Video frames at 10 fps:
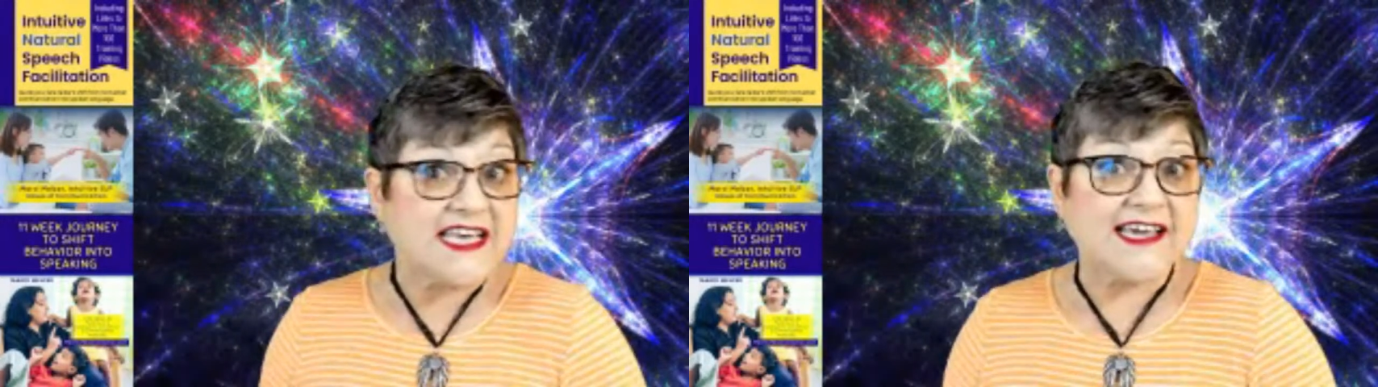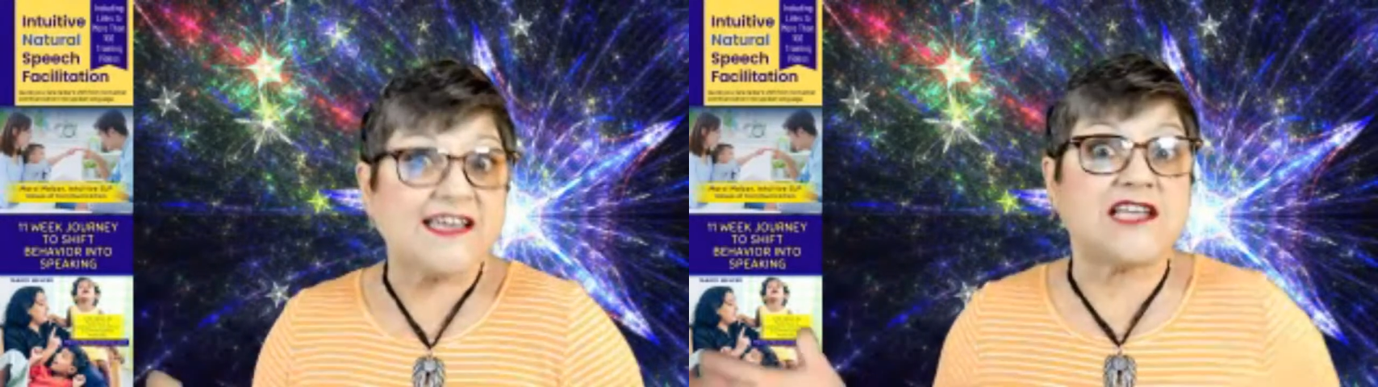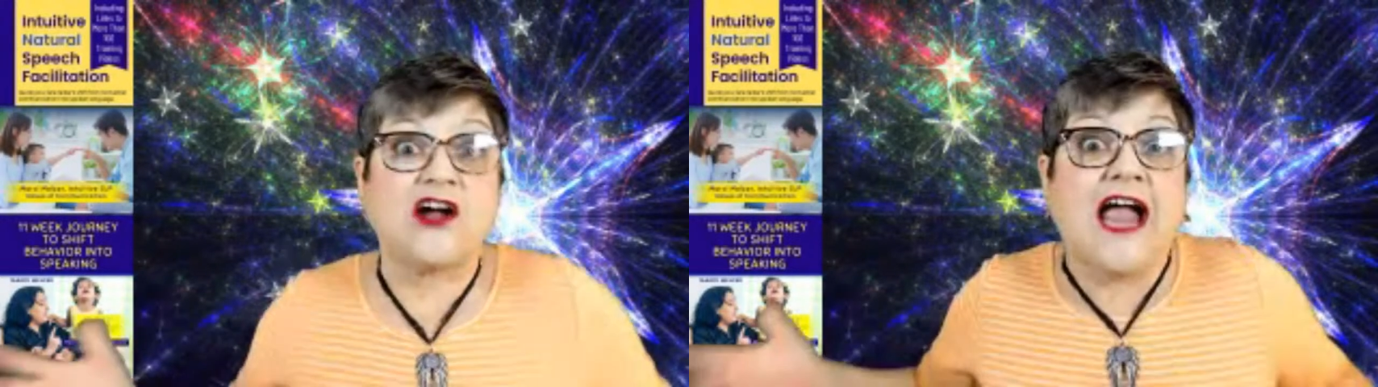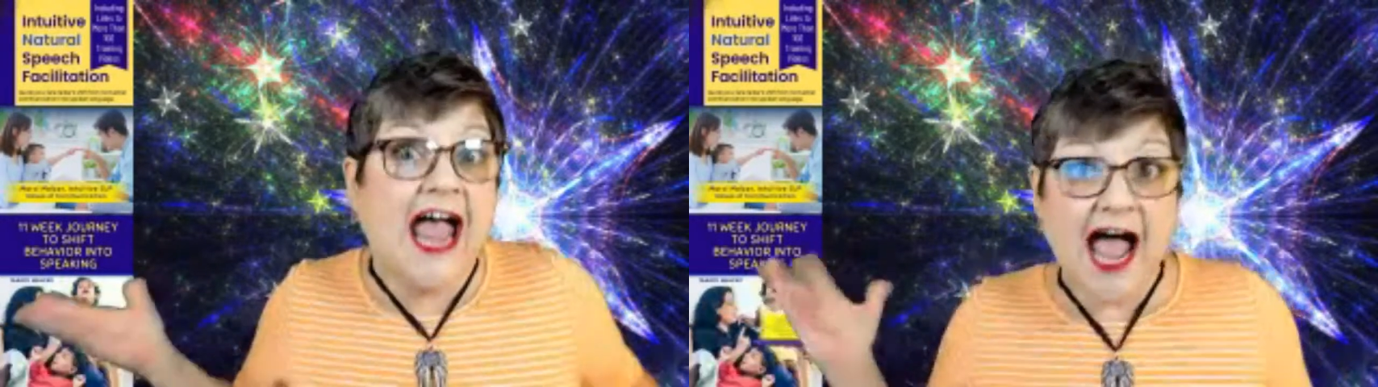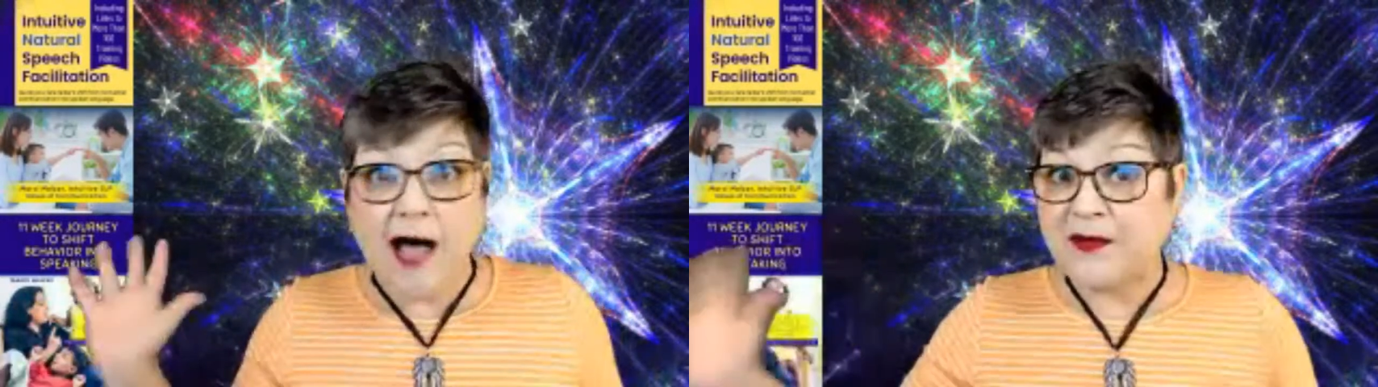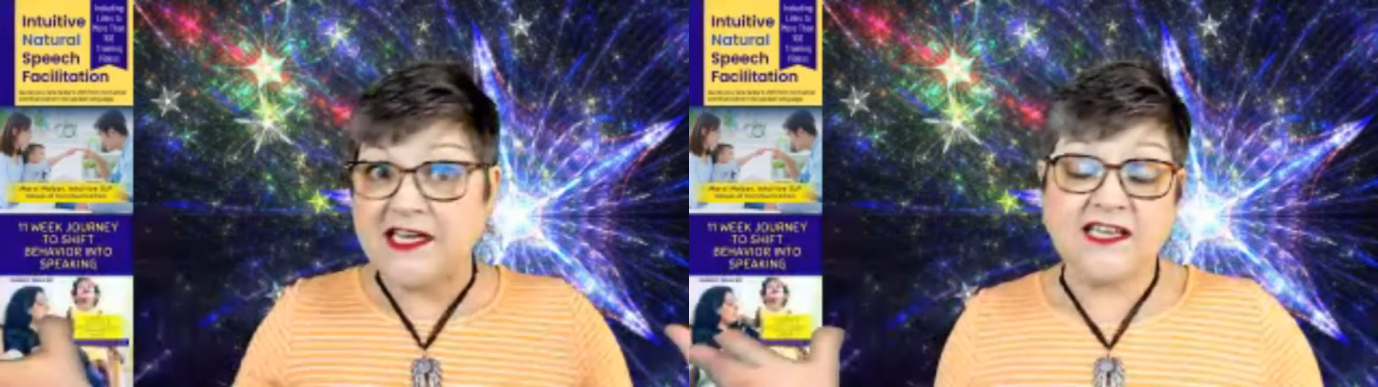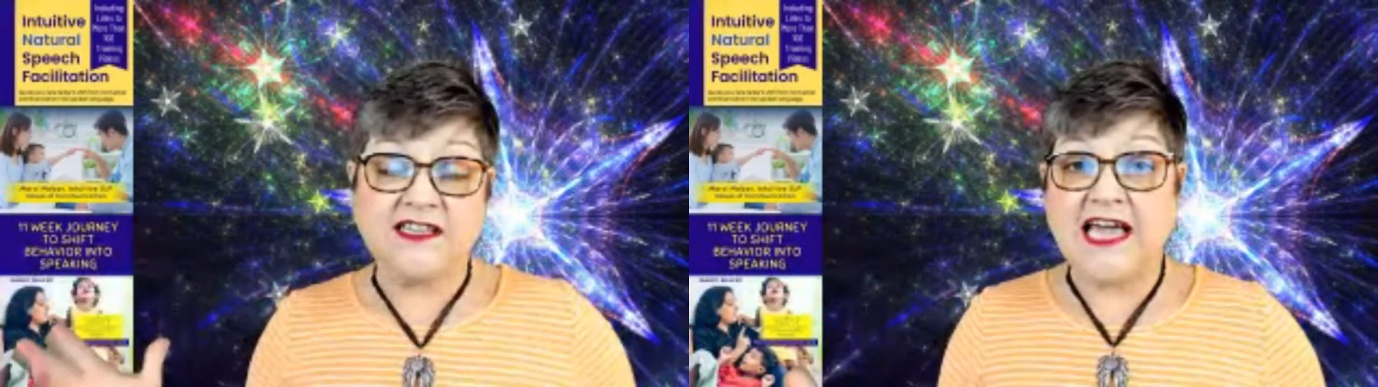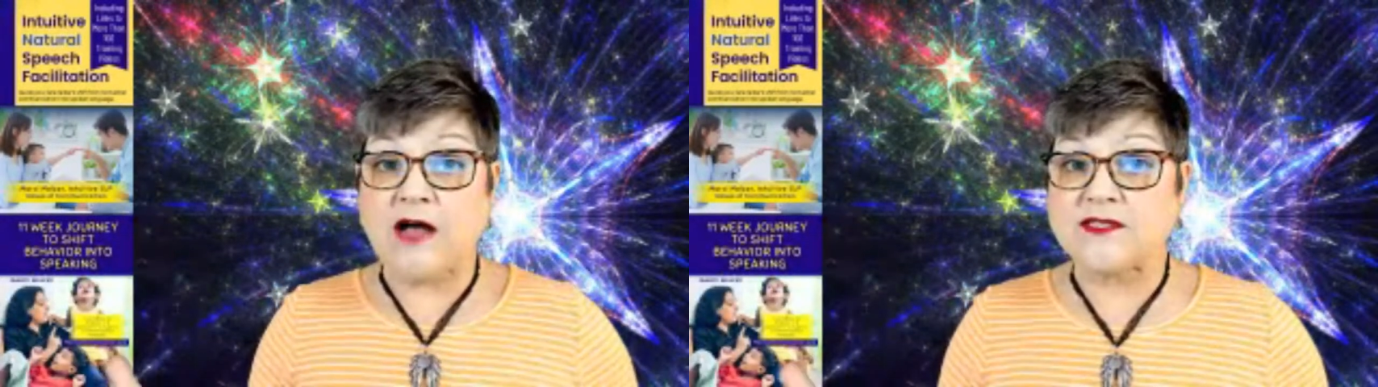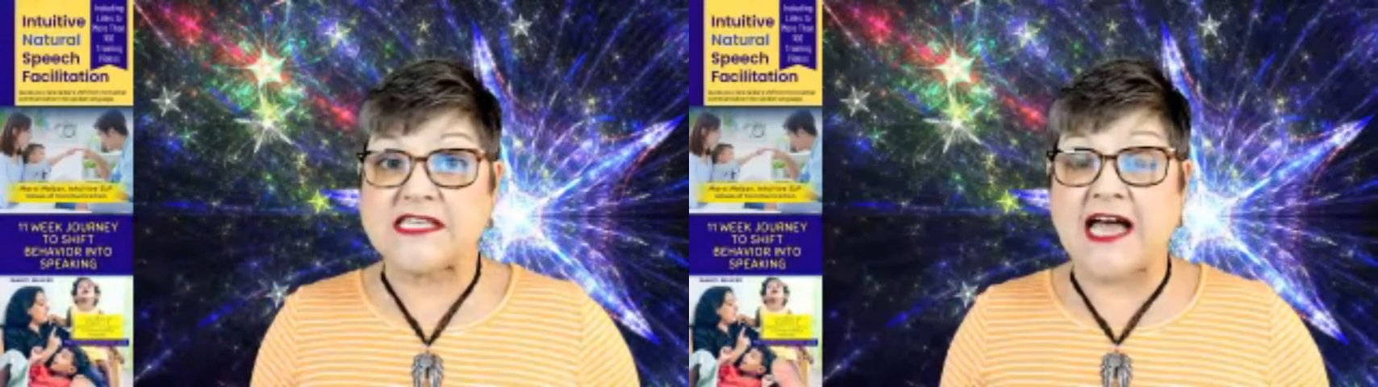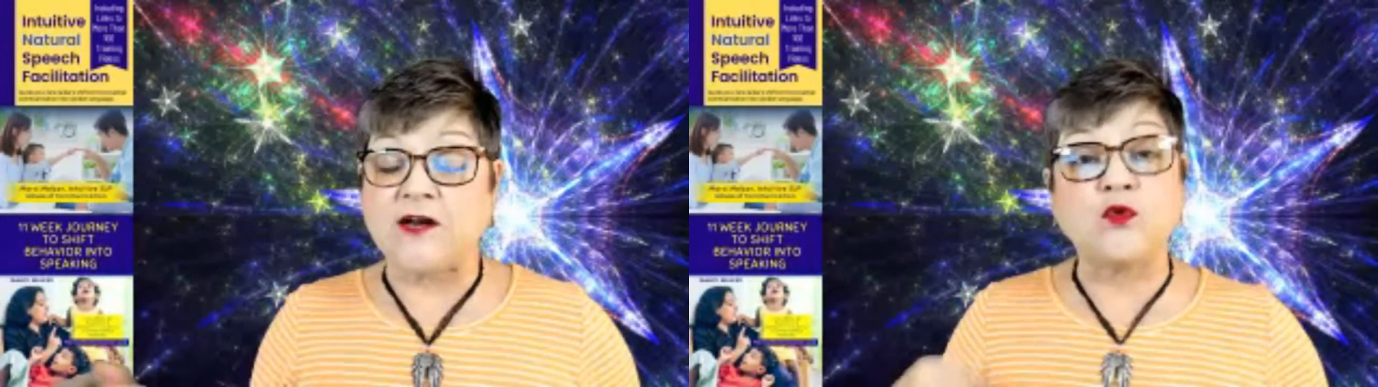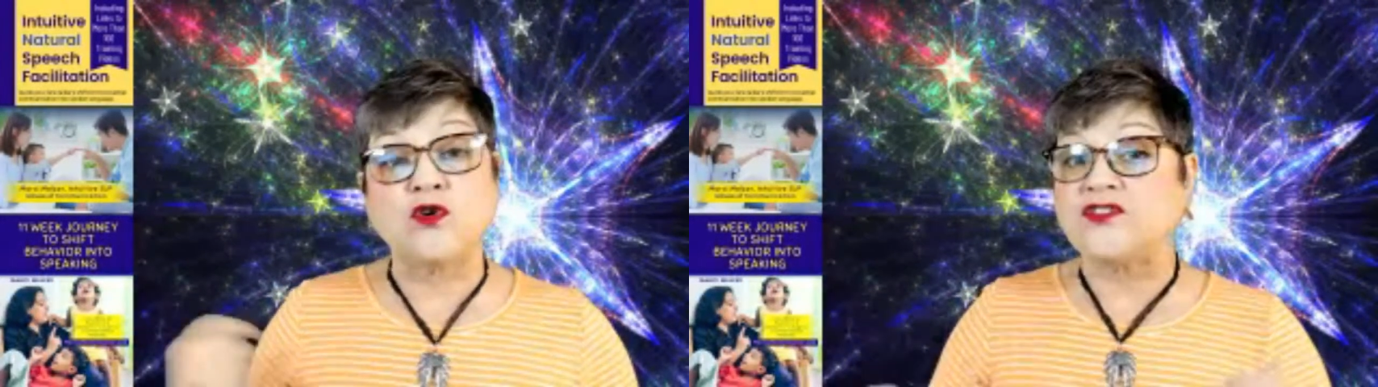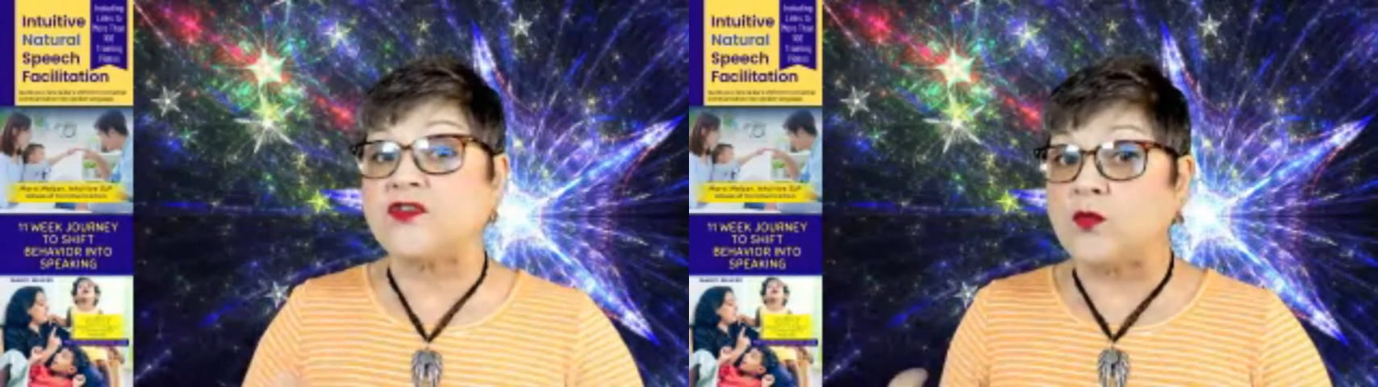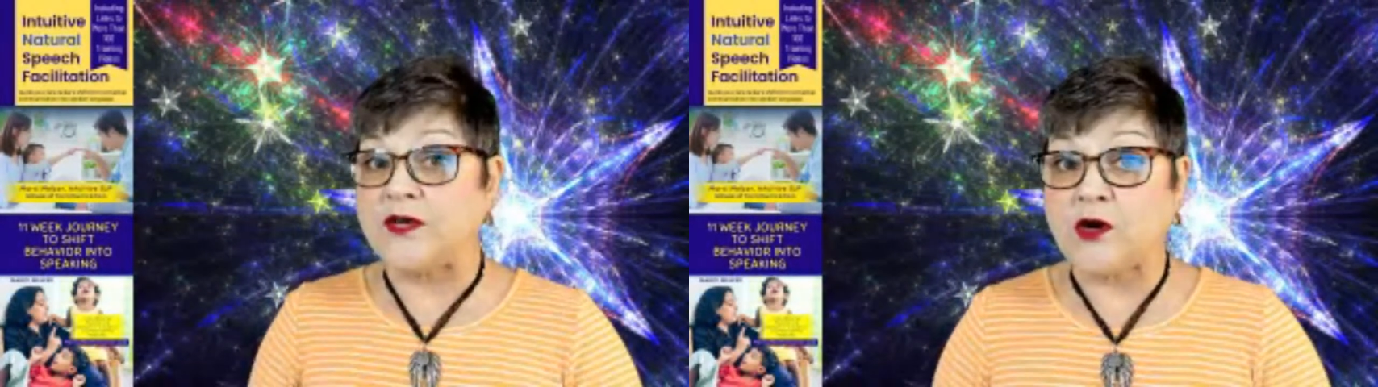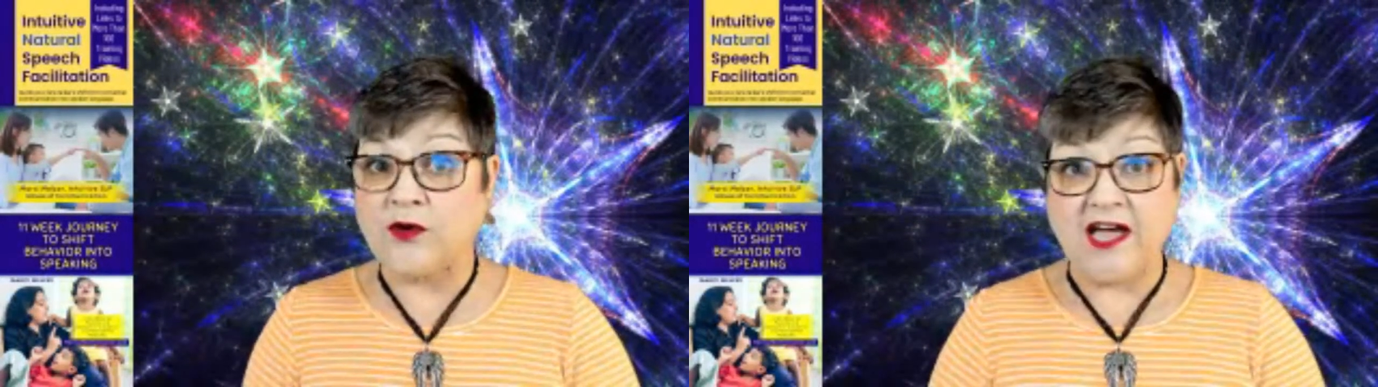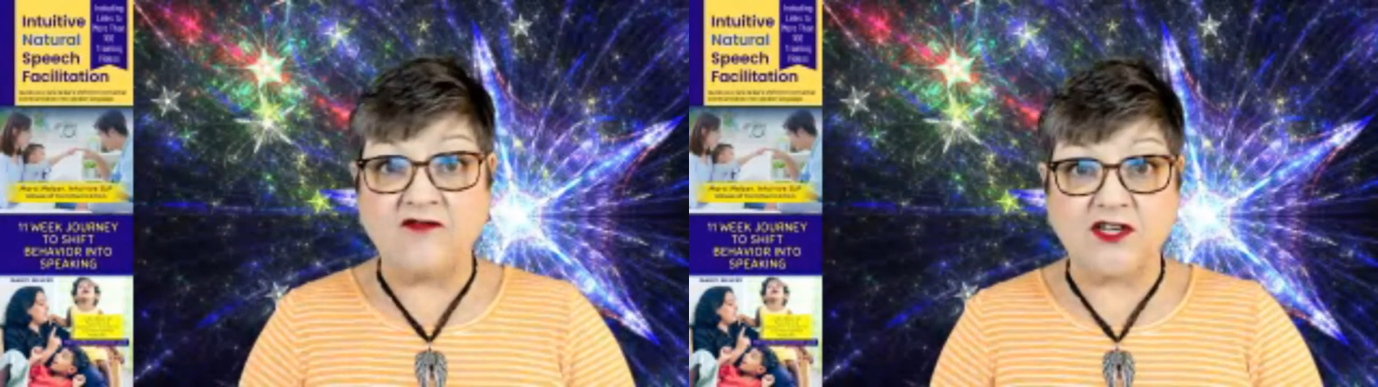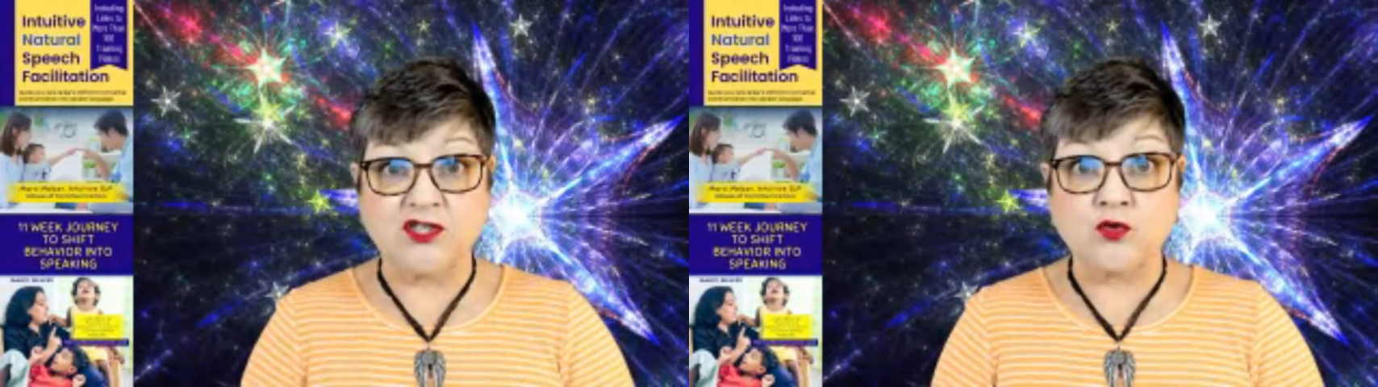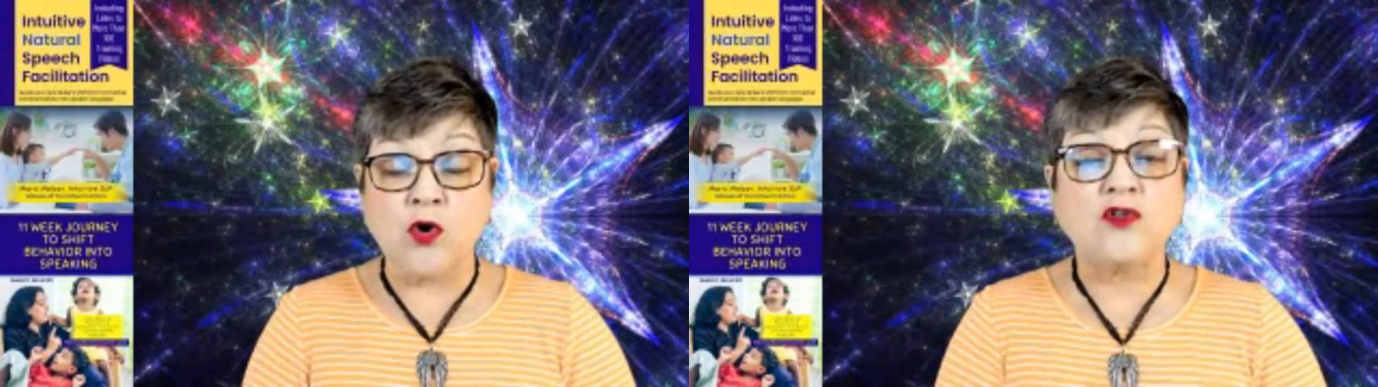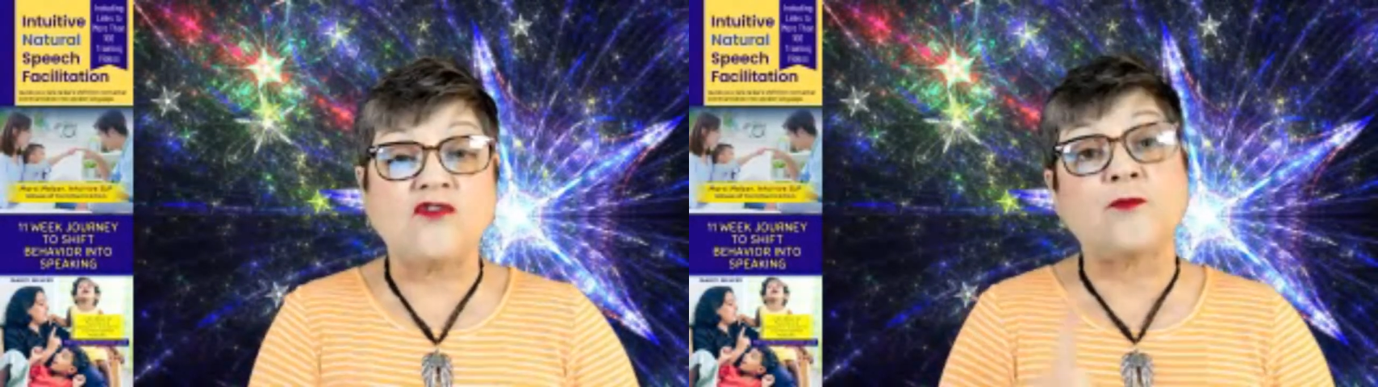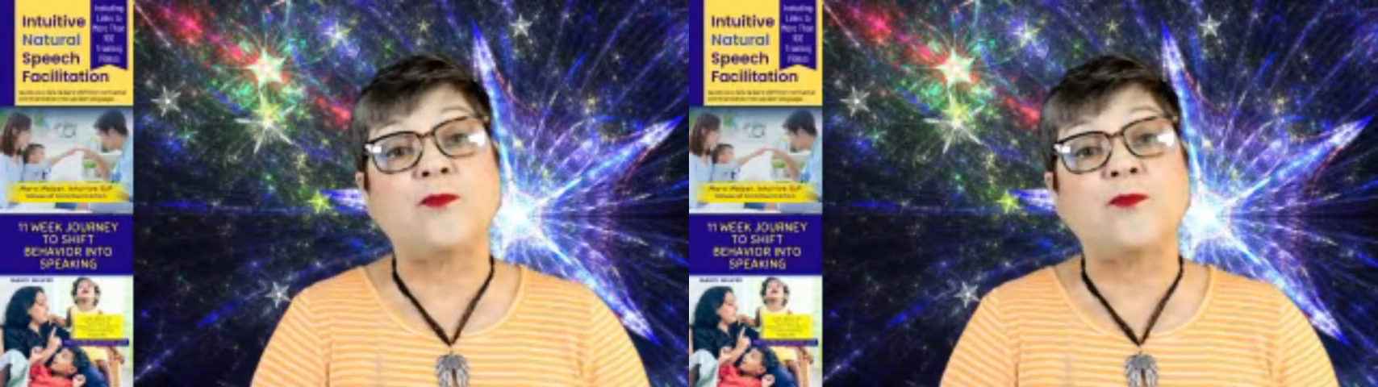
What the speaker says: things are happening in the outside world that we don't have control over.